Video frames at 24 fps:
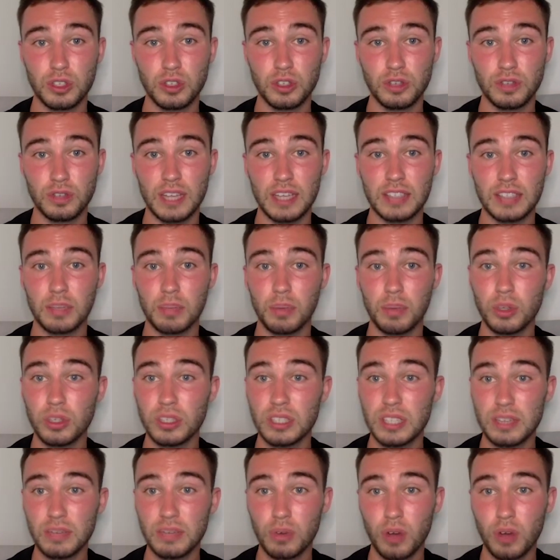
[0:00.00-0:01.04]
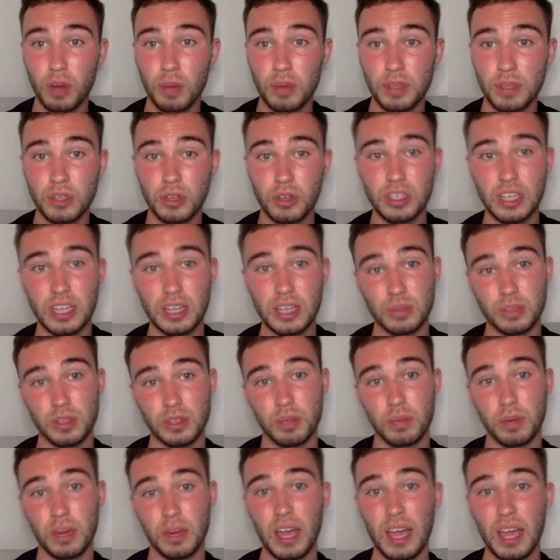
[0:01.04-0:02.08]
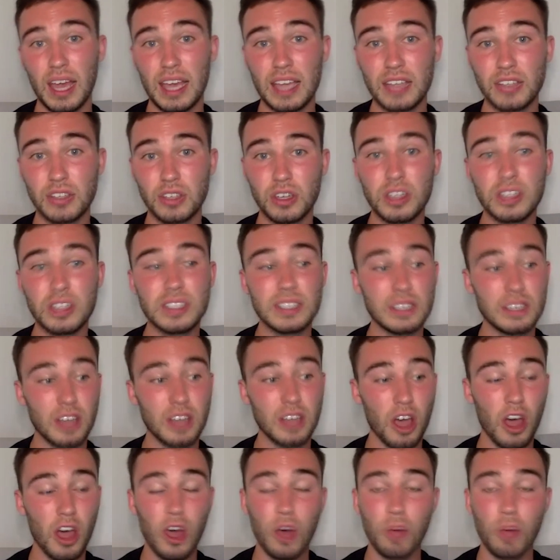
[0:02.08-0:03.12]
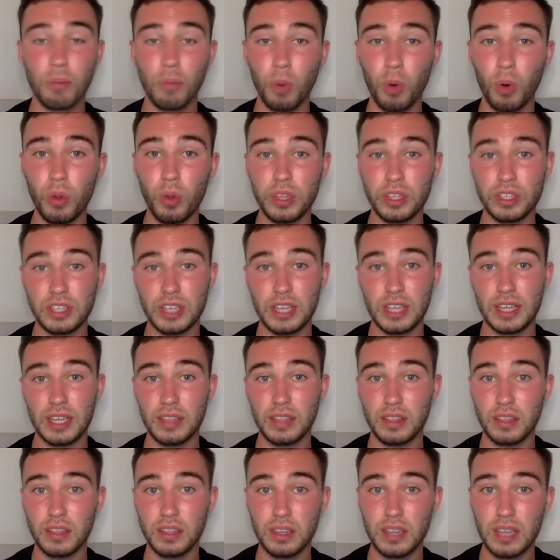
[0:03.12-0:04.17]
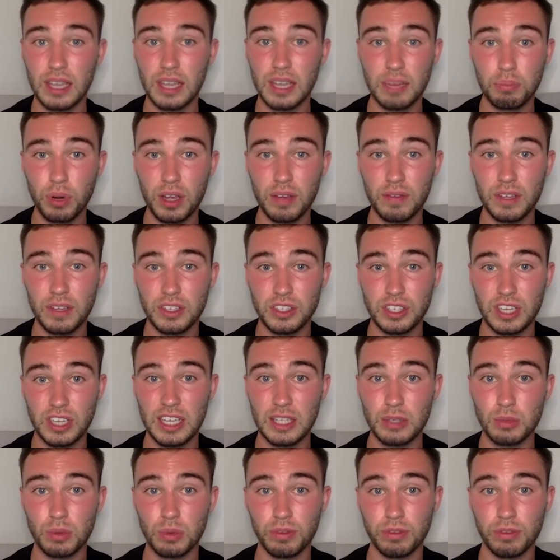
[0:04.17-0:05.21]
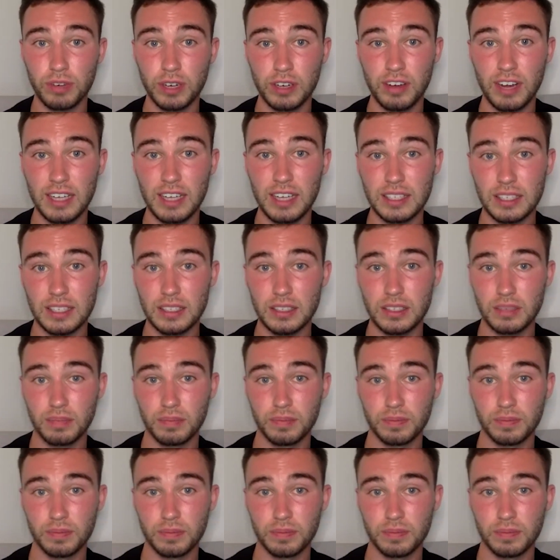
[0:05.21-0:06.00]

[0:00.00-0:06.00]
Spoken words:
you've tested positive or come into contact with someone, it's going to hurt more this year than in previous years with 3 races.